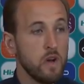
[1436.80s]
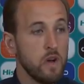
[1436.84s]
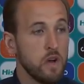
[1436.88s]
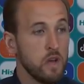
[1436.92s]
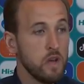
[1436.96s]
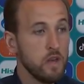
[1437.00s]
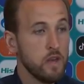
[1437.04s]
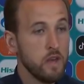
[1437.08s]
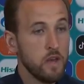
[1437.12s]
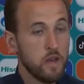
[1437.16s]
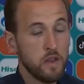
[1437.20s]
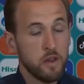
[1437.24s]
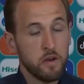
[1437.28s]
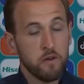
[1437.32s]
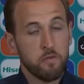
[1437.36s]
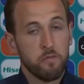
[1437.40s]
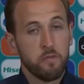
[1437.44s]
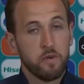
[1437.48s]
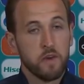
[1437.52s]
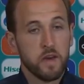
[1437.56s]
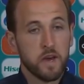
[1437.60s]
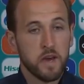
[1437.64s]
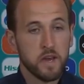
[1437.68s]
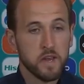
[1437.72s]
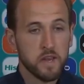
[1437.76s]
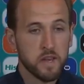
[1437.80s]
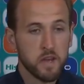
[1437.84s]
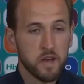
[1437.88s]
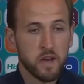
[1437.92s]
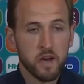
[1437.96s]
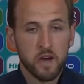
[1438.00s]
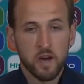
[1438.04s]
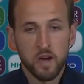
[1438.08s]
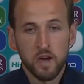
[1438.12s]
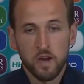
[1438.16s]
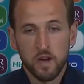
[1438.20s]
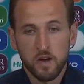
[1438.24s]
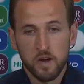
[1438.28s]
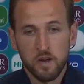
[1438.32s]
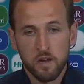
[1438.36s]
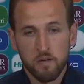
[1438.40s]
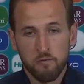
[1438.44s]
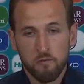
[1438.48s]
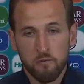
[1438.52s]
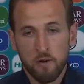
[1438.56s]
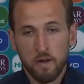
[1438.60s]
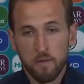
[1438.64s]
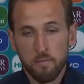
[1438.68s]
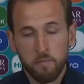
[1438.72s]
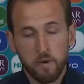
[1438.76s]
Yeah, no, Pierre's a
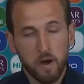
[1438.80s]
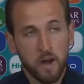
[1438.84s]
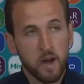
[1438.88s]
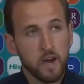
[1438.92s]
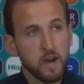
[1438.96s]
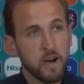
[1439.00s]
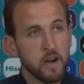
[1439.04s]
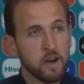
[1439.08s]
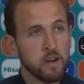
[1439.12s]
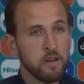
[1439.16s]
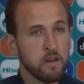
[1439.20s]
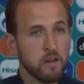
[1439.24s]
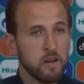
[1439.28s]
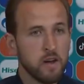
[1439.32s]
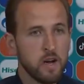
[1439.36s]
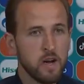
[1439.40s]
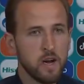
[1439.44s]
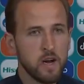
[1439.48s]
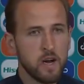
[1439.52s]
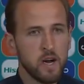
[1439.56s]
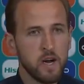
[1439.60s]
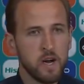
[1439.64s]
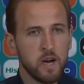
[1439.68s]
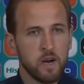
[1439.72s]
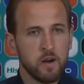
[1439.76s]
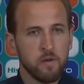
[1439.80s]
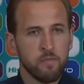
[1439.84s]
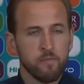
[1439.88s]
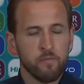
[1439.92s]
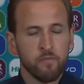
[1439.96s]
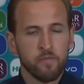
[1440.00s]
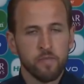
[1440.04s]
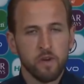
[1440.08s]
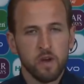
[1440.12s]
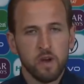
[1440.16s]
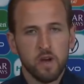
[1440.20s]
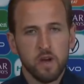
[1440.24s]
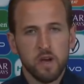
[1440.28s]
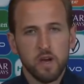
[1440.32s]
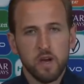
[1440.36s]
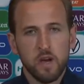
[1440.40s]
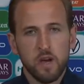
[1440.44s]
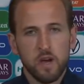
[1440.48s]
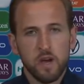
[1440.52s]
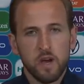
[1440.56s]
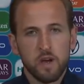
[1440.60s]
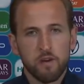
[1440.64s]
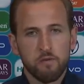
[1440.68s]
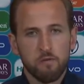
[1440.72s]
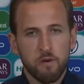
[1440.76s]
great player,
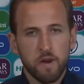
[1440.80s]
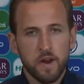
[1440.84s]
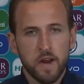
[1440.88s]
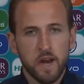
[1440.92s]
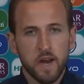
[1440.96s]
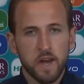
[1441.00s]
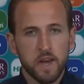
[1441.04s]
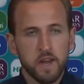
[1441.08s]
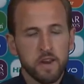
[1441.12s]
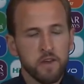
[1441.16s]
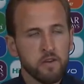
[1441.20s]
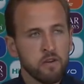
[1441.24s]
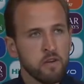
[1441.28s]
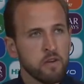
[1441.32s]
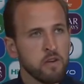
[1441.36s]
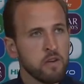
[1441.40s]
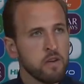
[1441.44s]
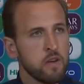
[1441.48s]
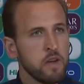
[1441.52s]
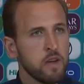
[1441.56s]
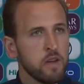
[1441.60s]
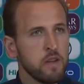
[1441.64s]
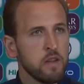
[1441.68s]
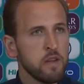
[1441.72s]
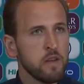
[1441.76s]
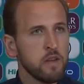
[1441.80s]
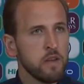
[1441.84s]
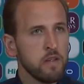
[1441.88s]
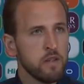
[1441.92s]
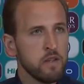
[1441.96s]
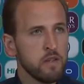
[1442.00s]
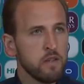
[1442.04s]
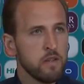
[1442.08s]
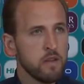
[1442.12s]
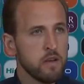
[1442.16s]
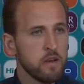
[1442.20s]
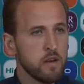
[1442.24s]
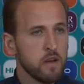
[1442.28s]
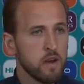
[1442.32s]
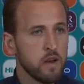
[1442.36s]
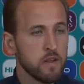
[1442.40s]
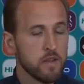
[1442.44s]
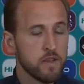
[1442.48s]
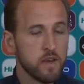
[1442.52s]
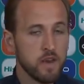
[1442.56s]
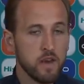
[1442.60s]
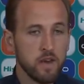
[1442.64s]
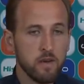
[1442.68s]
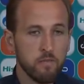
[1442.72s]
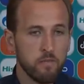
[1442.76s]
a great leader in our
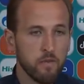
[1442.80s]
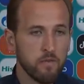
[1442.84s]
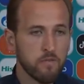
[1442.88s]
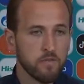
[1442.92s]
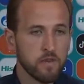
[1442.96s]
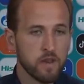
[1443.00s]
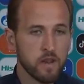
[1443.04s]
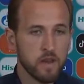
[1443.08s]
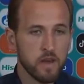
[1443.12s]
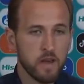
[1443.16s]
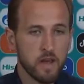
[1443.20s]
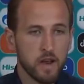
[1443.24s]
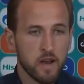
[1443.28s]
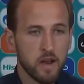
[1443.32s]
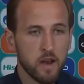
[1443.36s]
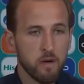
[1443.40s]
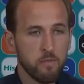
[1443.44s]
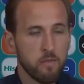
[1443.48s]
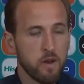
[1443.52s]
team, obviously at club